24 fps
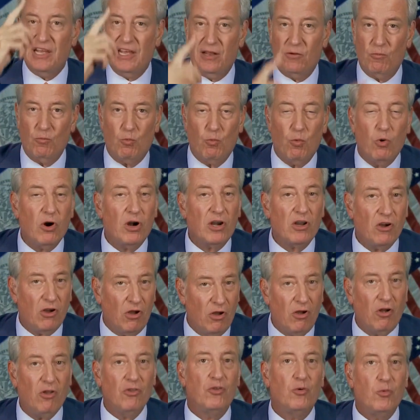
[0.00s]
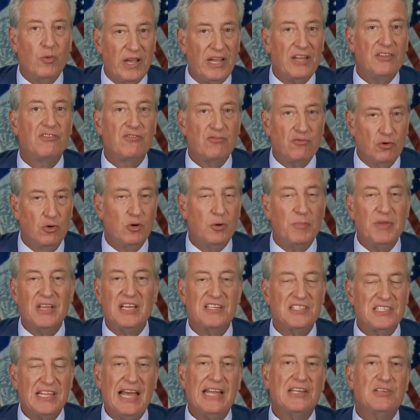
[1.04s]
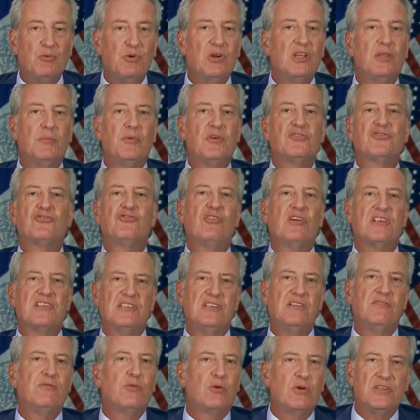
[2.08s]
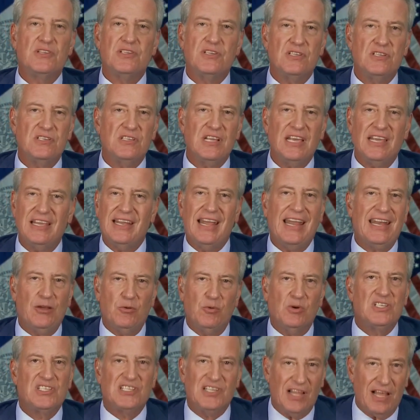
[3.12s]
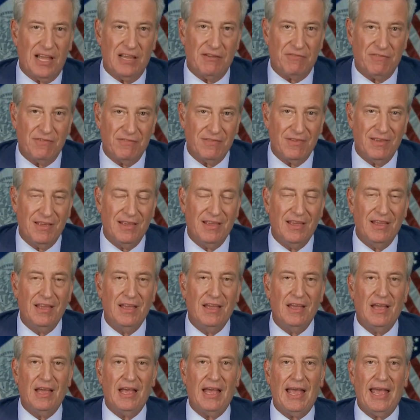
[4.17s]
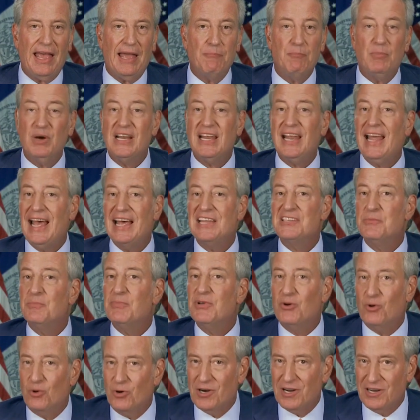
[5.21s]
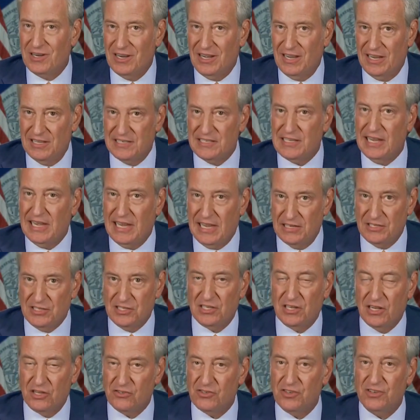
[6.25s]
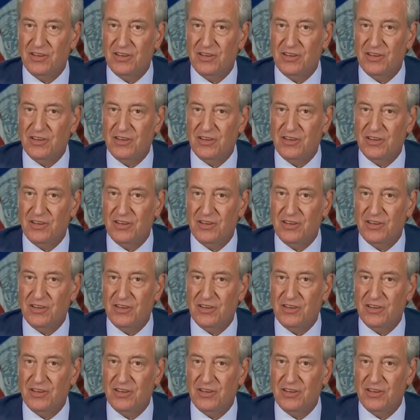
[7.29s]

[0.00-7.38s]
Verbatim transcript: and work all the way through it because that's one of the most trusted voices in anyone's life. Interesting. And but it hasn't been organized yes. as such, and